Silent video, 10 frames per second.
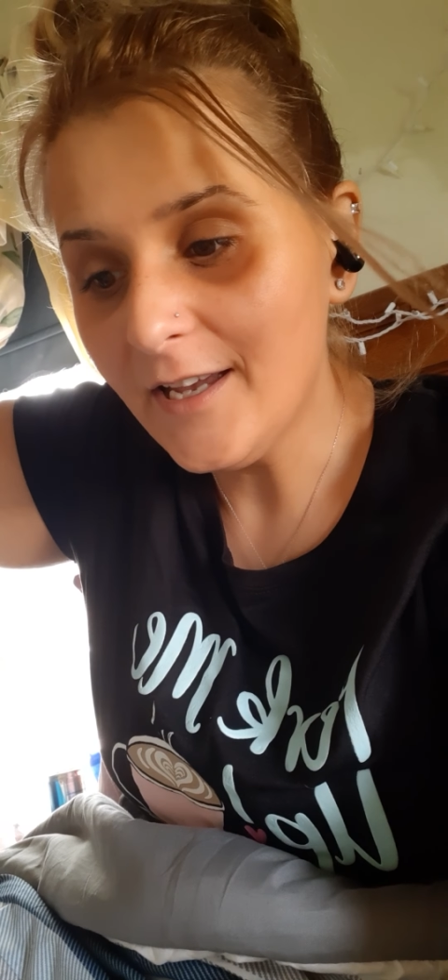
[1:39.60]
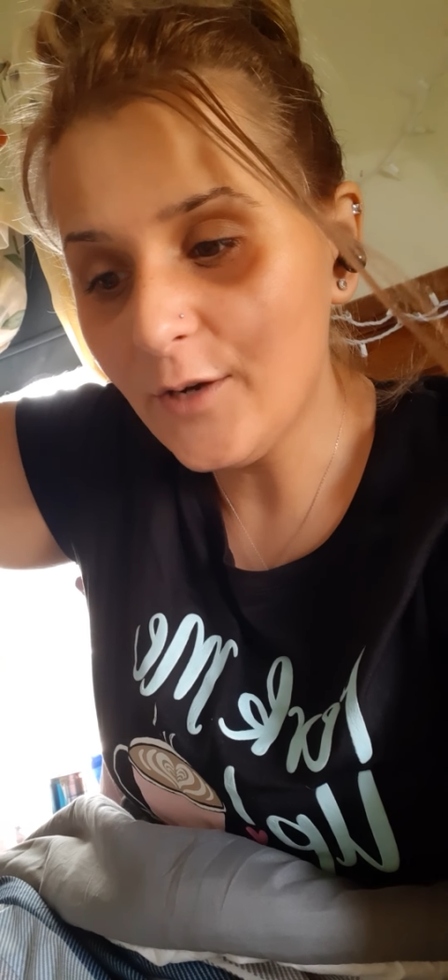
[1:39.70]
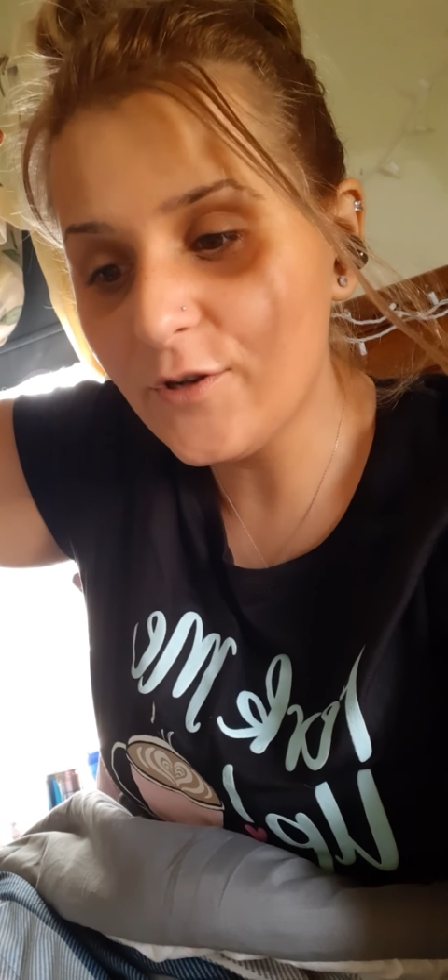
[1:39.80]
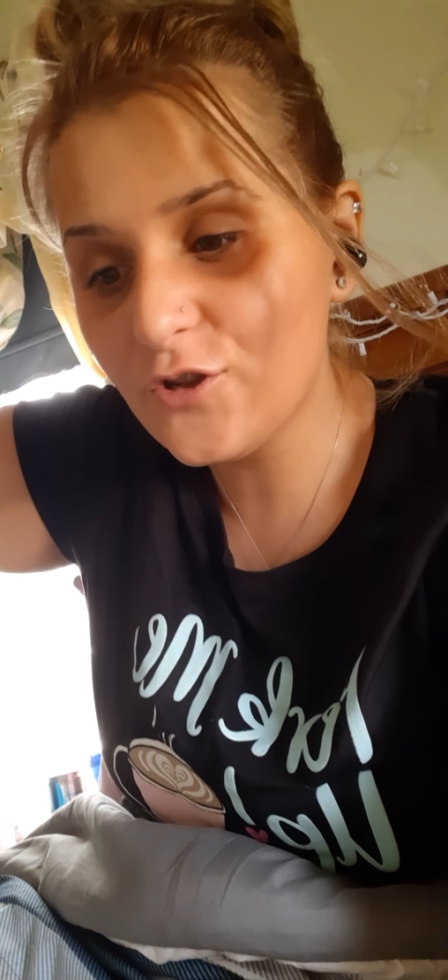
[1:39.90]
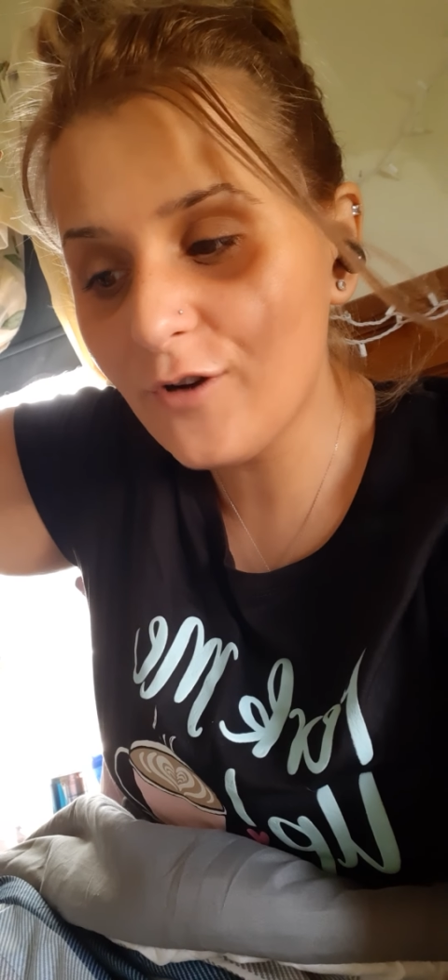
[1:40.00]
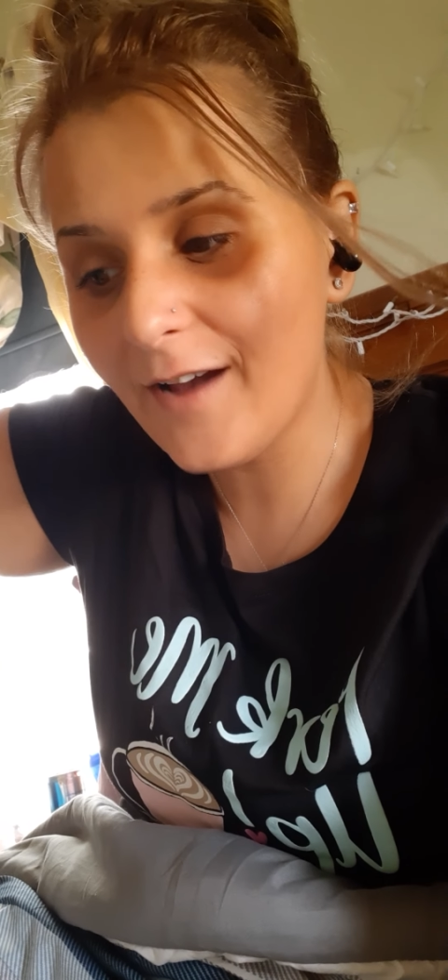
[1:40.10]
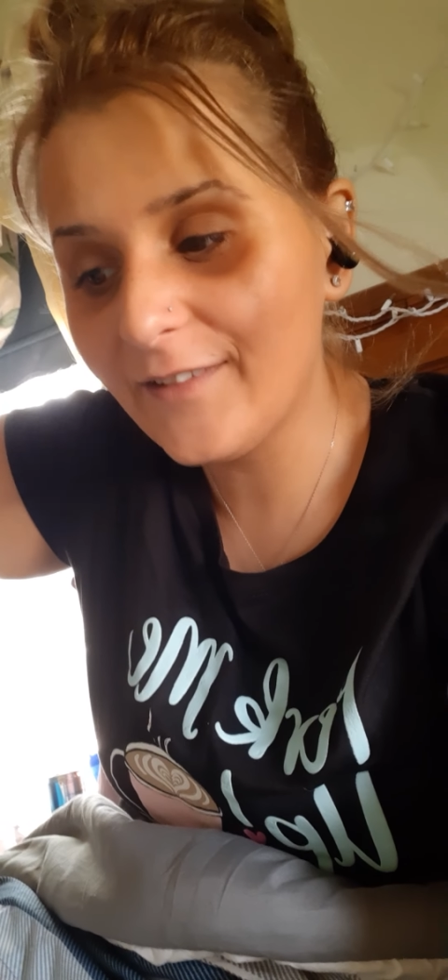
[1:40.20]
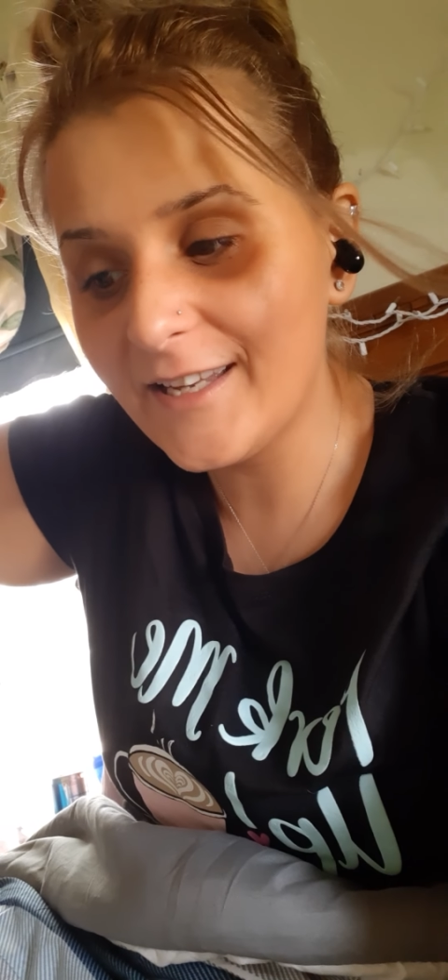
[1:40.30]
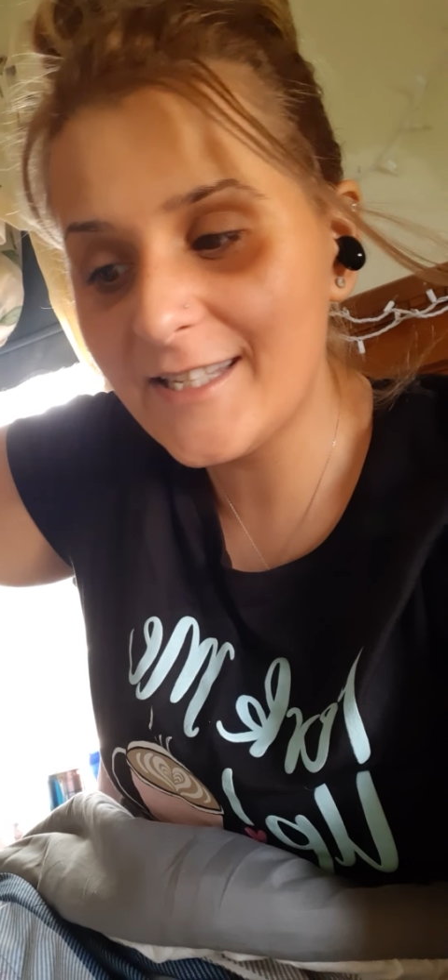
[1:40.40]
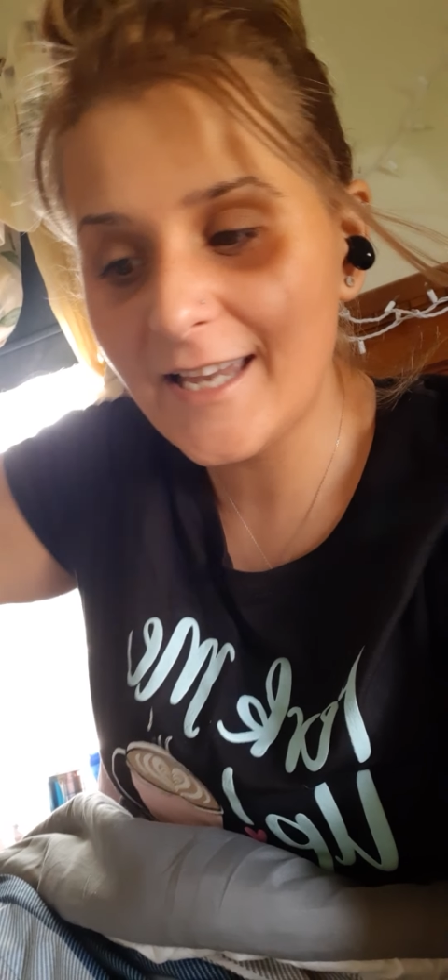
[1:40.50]
he was
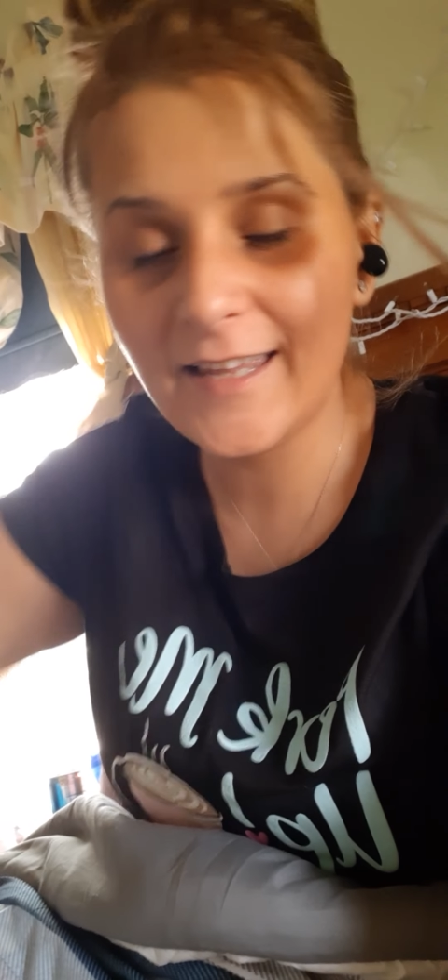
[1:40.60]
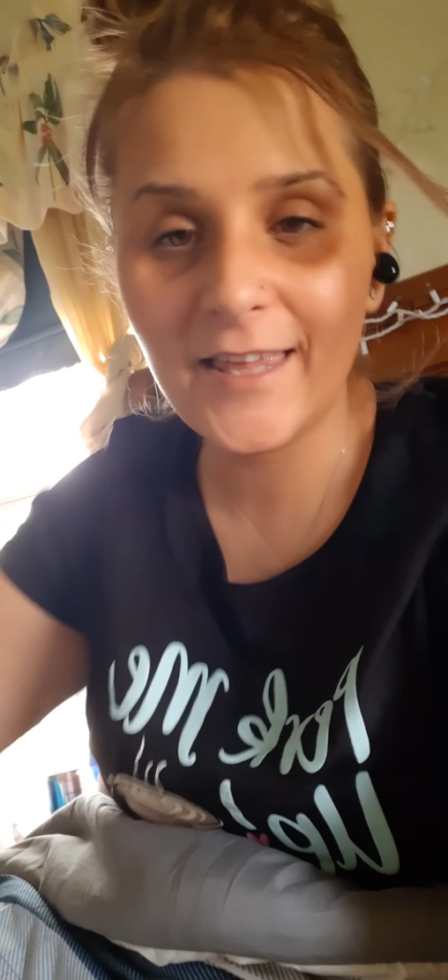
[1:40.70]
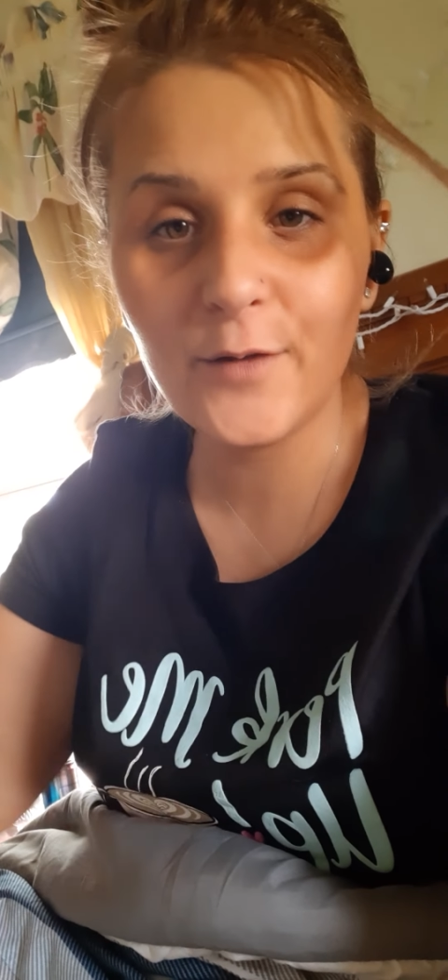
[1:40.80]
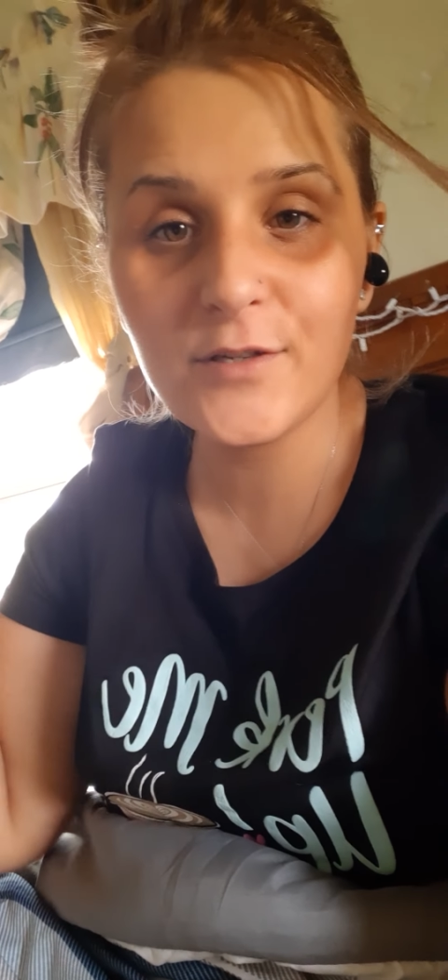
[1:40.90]
traveling saying that he